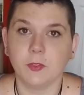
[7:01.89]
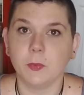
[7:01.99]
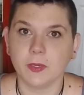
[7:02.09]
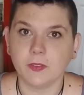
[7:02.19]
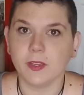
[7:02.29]
you
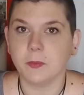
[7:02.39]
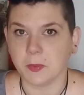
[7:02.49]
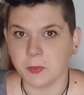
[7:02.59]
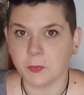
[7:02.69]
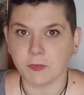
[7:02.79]
will, that we
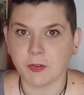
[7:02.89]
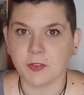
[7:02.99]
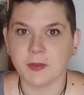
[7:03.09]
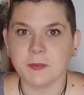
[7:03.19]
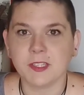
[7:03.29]
would refer
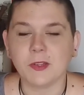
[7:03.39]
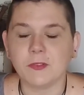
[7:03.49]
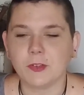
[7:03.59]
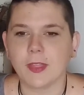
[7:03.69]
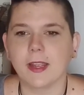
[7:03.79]
them to
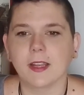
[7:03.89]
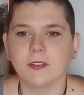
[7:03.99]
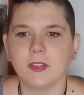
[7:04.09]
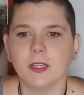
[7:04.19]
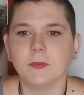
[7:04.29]
for that kind
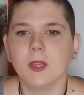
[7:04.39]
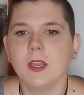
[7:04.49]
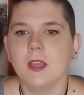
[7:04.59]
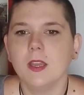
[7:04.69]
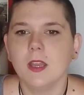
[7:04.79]
of thing.
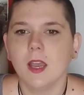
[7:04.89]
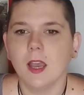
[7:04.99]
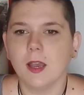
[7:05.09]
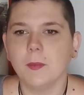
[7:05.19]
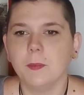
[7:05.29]

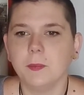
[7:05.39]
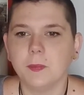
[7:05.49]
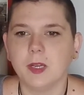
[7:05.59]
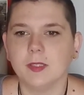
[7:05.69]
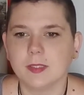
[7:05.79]

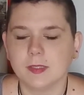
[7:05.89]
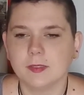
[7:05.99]
But